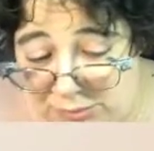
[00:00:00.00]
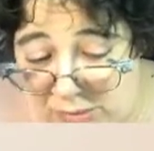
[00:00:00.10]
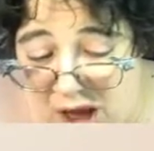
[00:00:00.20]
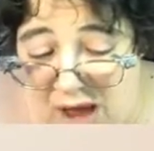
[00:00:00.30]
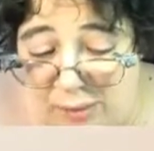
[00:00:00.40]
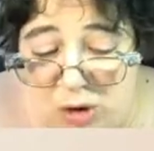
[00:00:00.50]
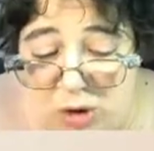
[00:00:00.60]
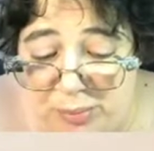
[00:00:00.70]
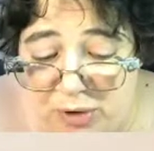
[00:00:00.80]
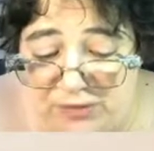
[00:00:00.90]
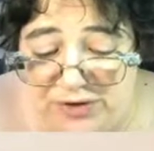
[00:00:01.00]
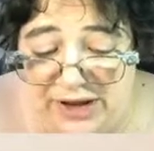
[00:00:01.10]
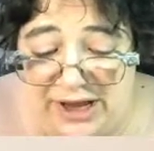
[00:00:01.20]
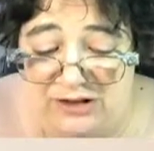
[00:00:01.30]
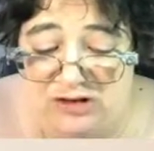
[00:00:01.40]
I'm not
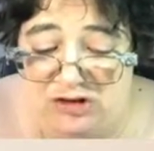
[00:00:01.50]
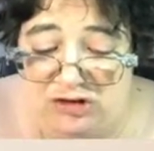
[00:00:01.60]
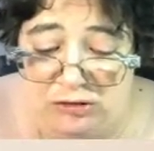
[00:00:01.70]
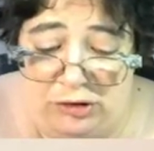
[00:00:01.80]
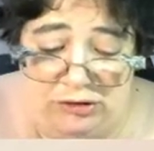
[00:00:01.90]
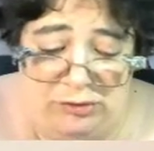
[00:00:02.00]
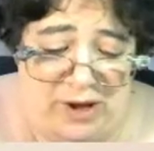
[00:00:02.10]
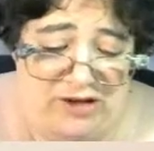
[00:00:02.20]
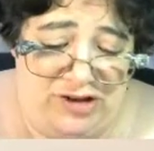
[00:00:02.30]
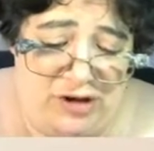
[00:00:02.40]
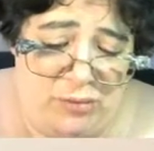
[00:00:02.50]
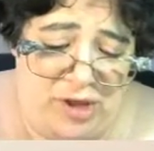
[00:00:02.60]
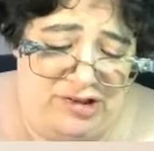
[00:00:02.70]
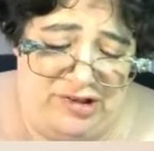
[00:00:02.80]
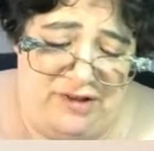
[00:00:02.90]
bothered. It's especially on
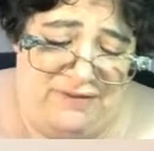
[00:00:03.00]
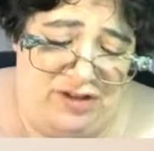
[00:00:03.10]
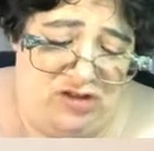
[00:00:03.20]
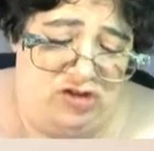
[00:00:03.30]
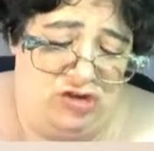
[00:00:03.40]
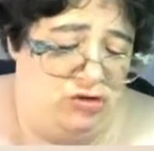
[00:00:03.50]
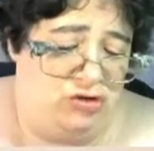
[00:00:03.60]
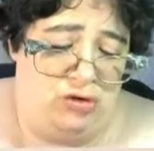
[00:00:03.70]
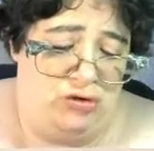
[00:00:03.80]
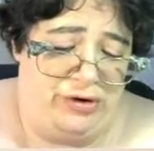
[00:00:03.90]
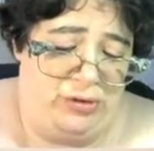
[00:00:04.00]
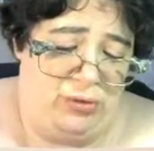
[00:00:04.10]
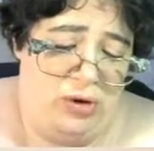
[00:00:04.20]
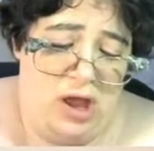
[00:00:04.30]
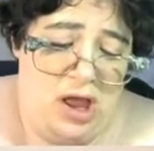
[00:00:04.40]
my stuff that's
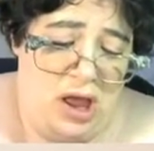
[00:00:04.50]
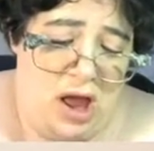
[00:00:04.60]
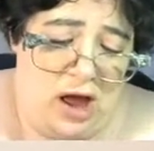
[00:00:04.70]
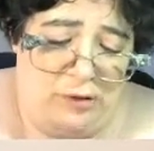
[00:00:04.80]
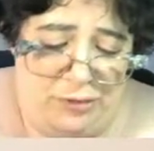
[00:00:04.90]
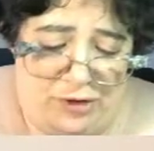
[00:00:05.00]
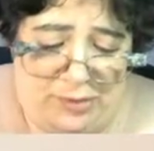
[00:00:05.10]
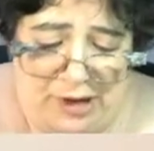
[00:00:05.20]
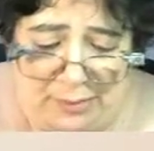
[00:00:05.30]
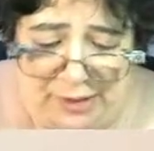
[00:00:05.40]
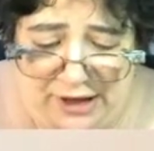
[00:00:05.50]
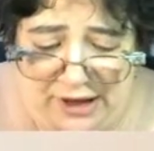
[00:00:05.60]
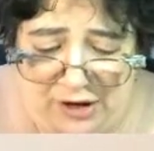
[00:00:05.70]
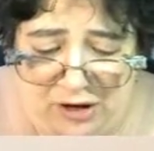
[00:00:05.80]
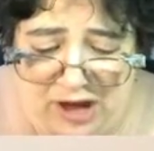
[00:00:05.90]
tutorial. I'd probably
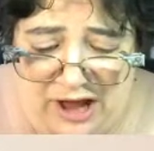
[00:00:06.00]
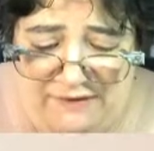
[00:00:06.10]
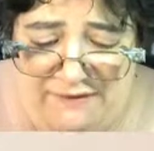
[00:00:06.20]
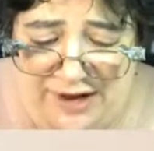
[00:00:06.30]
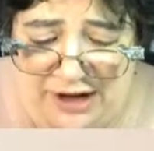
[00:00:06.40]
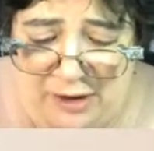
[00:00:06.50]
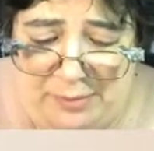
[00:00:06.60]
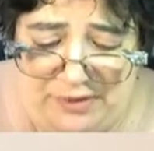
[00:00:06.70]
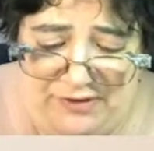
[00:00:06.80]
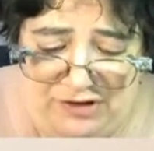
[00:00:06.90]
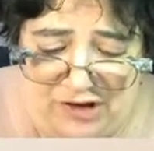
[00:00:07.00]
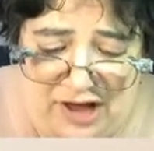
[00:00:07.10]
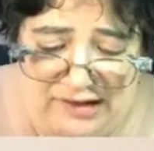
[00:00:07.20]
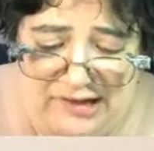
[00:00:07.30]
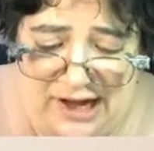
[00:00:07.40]
be kind of fed up if you
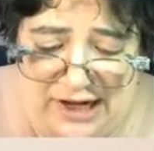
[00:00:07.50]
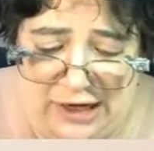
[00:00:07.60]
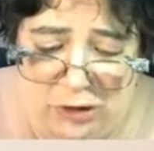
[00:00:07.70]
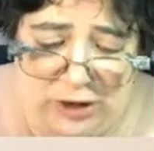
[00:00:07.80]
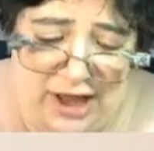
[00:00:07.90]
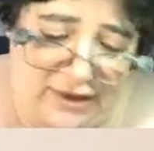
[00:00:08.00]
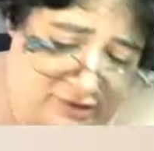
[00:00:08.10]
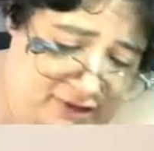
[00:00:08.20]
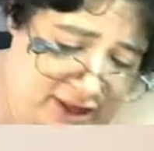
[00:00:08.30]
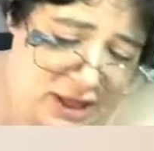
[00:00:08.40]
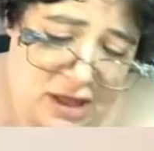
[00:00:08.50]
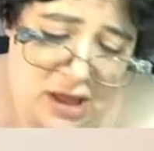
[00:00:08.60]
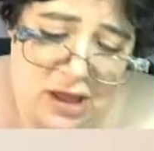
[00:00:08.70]
started selling it on Etsy.